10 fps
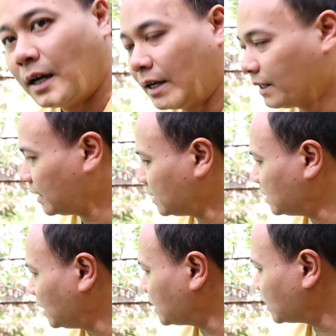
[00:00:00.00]
I
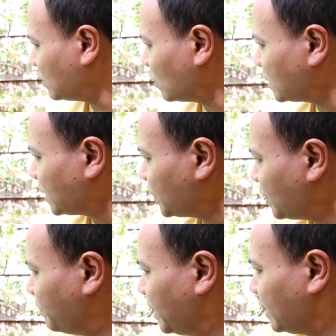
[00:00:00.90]
guess it's not such
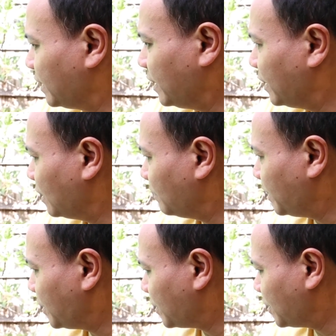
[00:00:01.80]
a big deal
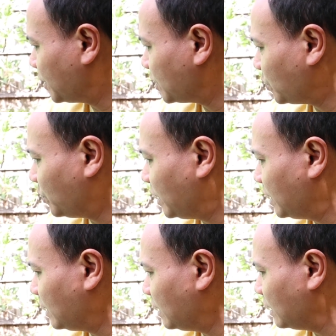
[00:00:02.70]
because
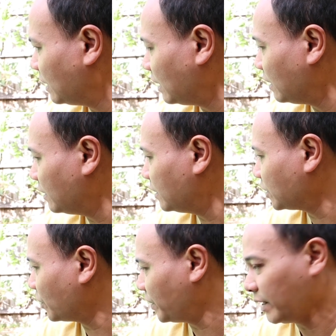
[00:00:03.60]
it's a
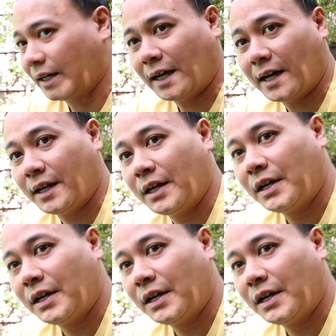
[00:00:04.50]
good thing that I